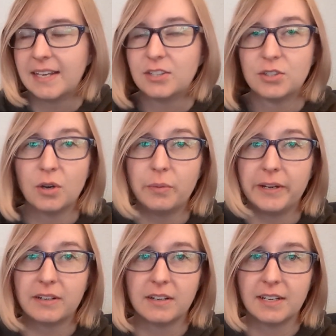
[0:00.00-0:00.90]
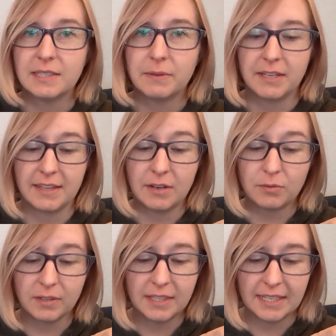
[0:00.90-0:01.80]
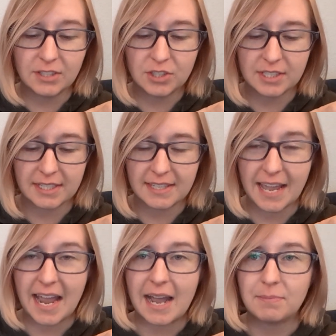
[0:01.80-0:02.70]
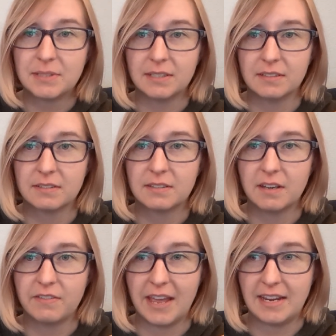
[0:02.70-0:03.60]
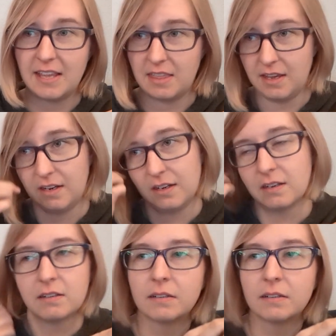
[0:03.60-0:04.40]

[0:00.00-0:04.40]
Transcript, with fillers: It's so weird to not smell anything. It really is just like the absence of anything.